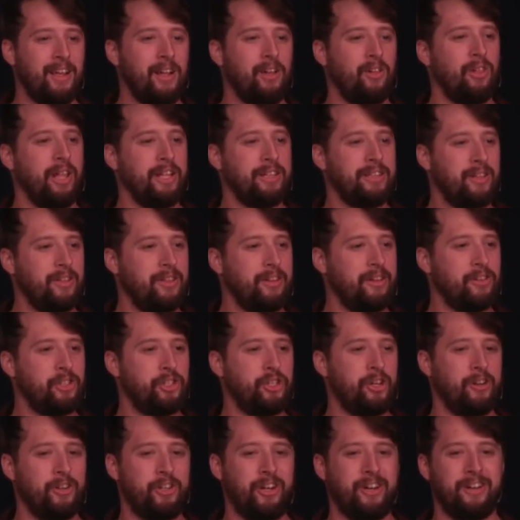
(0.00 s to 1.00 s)
Let the little
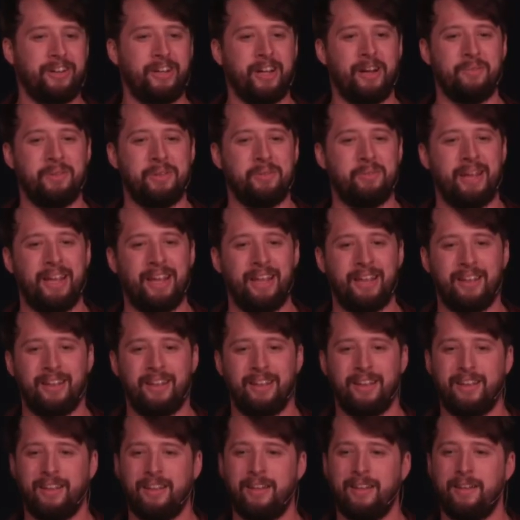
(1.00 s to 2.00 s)
children come to me.
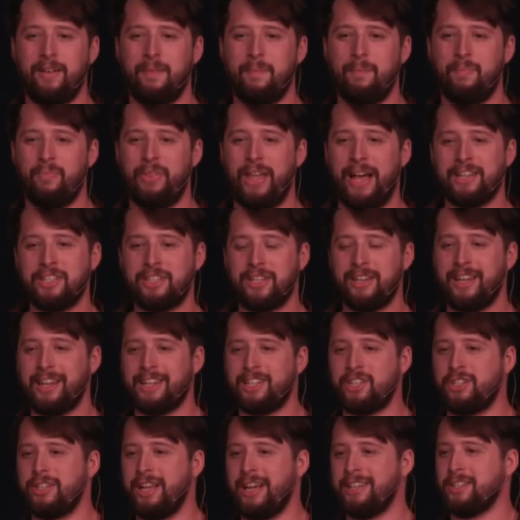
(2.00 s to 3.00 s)
That's an
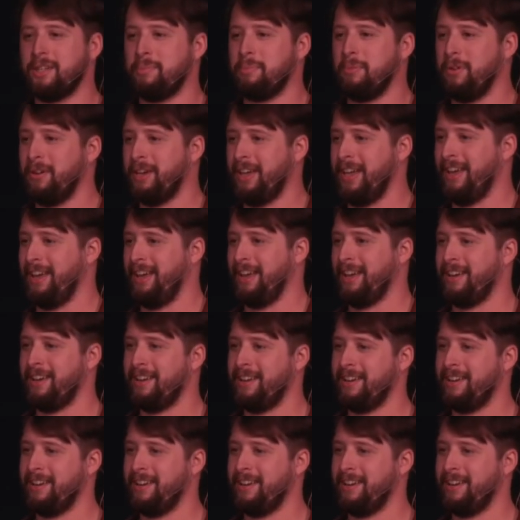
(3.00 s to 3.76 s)
accessible king.